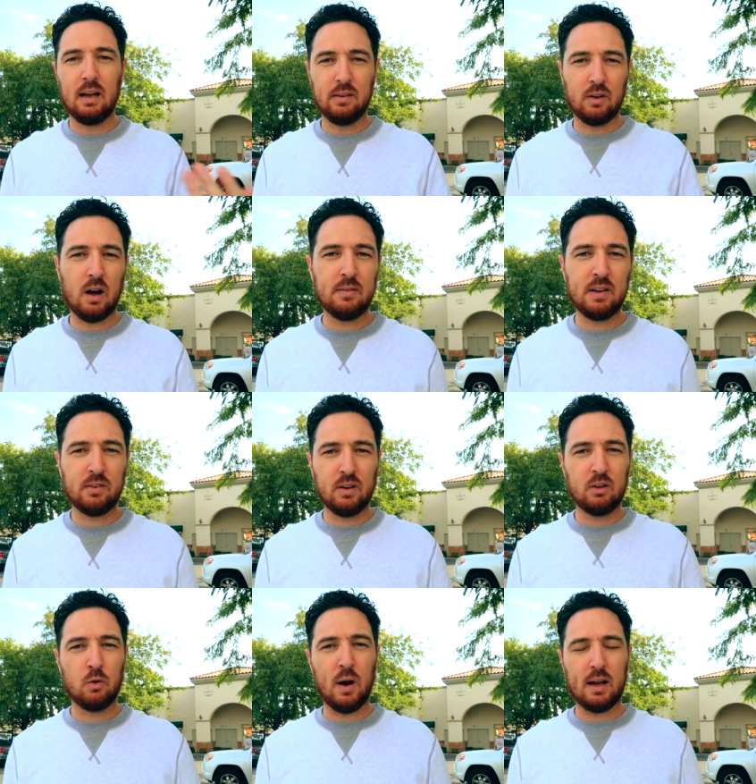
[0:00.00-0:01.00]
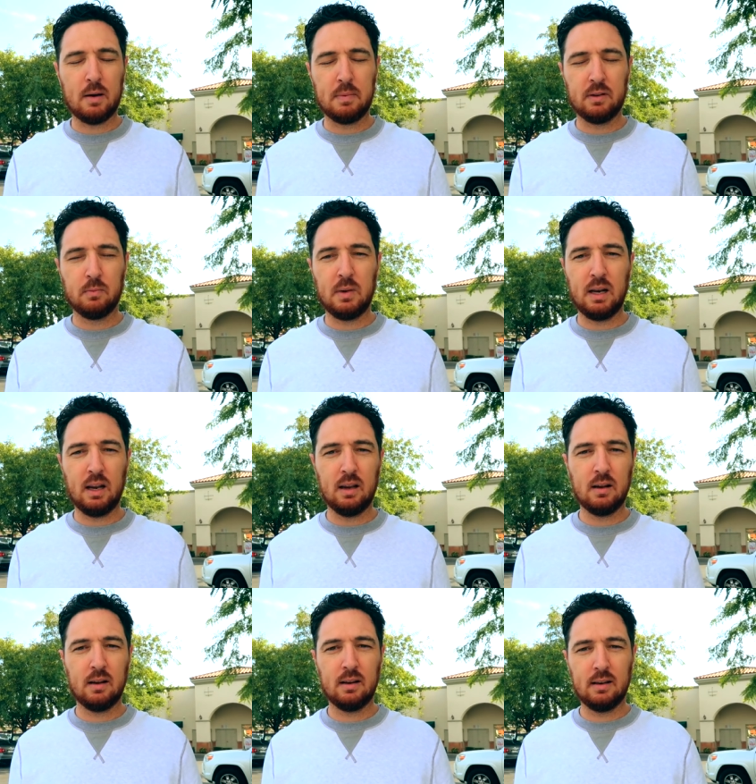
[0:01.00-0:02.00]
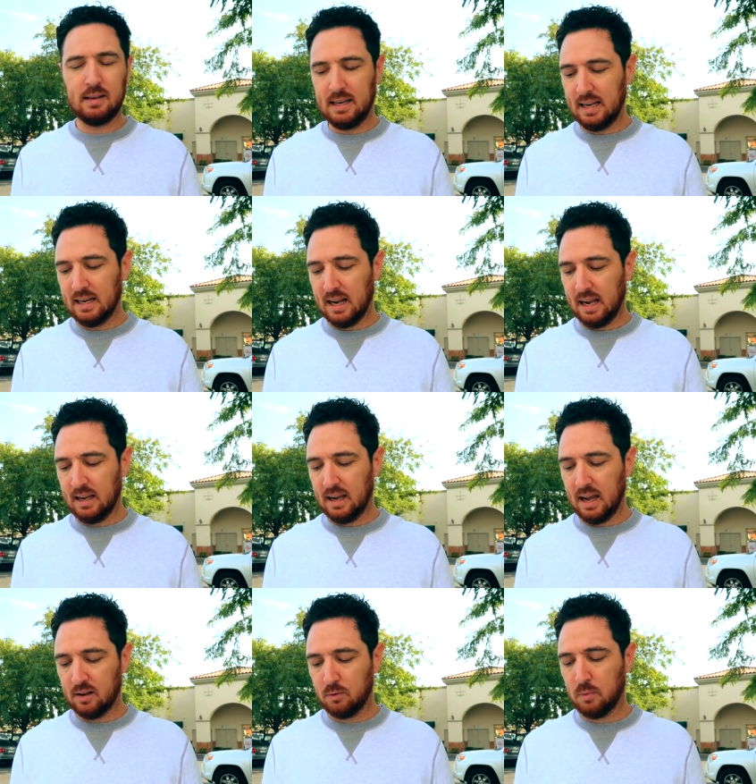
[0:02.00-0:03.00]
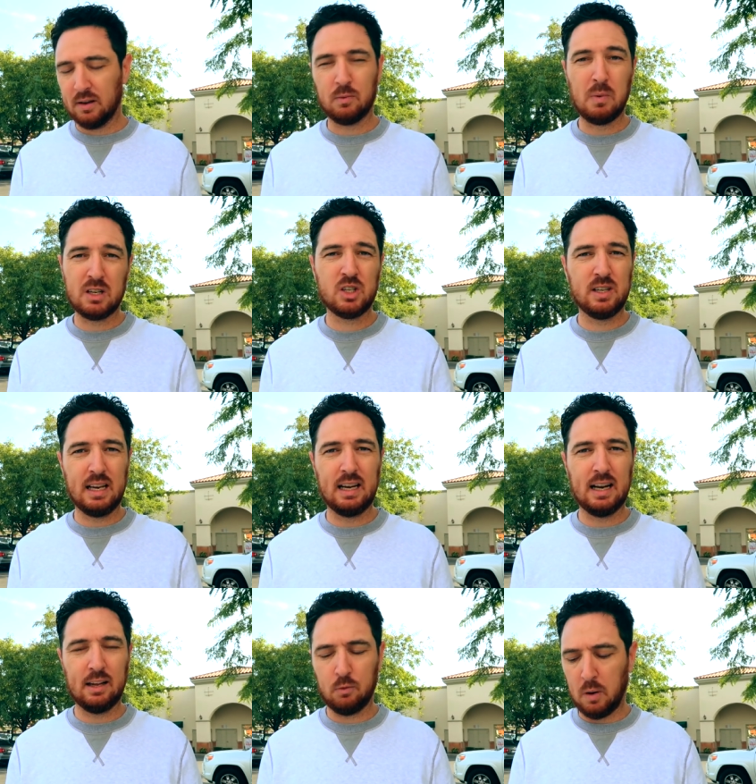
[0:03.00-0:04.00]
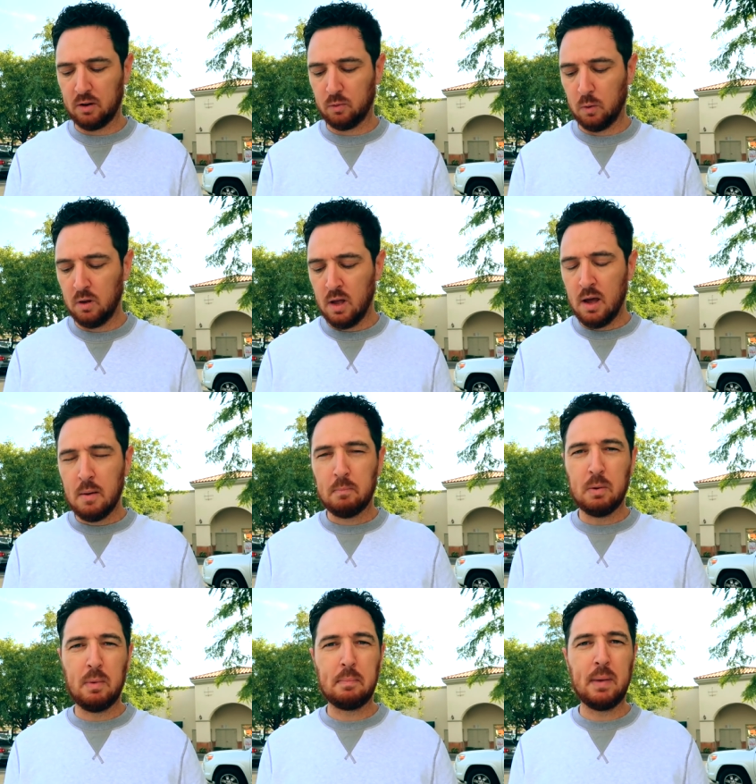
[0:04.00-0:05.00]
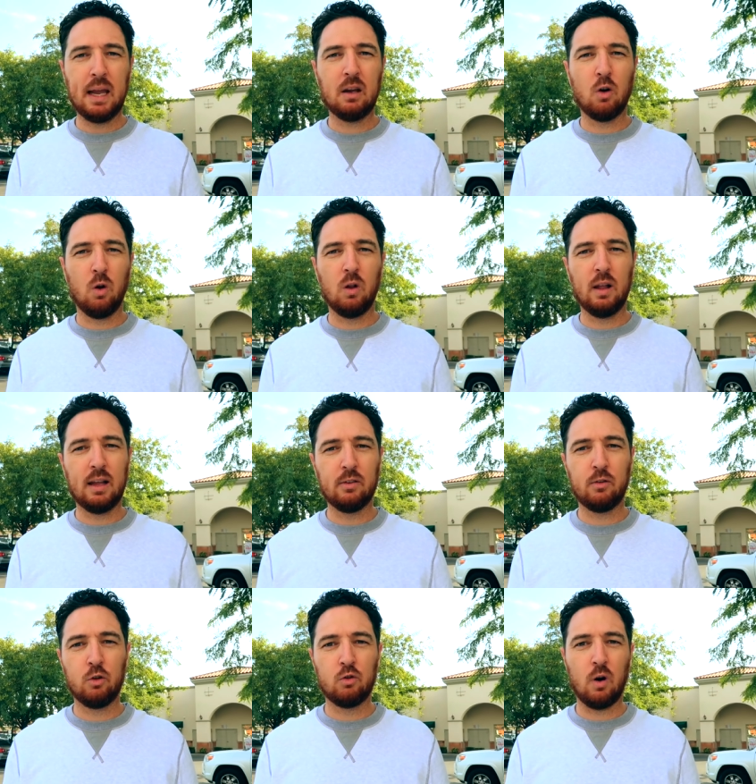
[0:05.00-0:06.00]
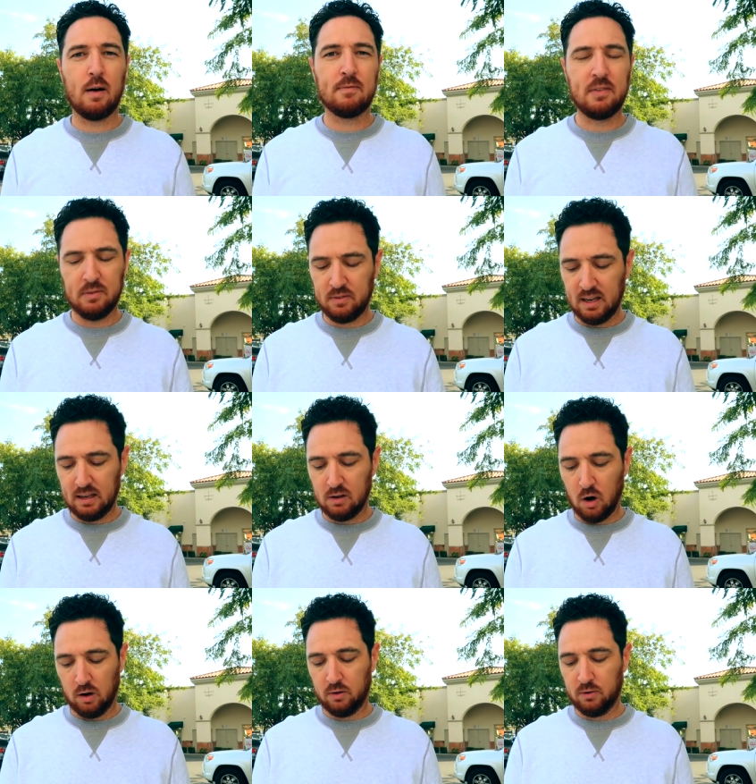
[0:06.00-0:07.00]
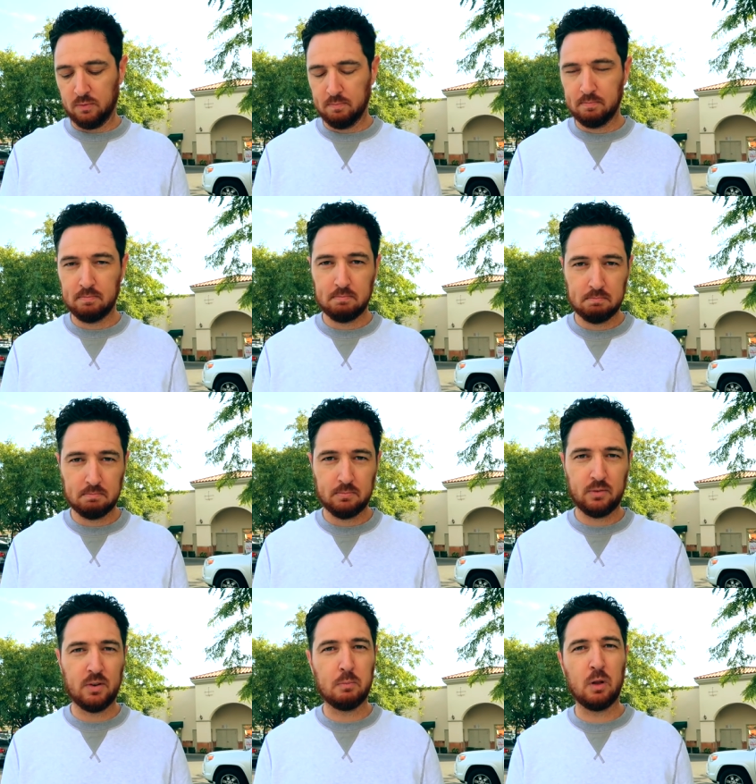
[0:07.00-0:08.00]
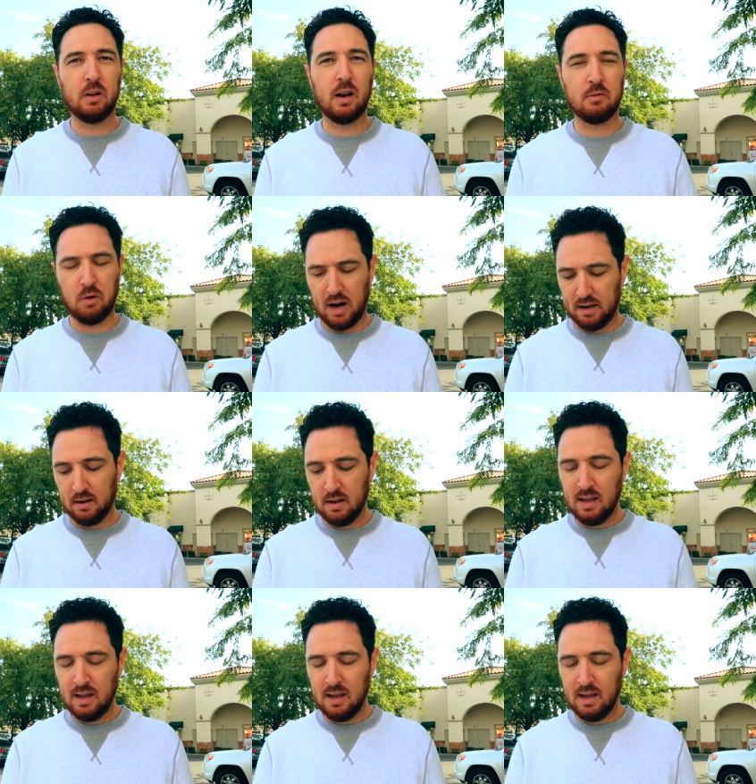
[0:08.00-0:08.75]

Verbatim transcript: is obviously to rack up as many DNA, as much DNA as possible, but my main goal is to drop 15 darts. Simple enough, right?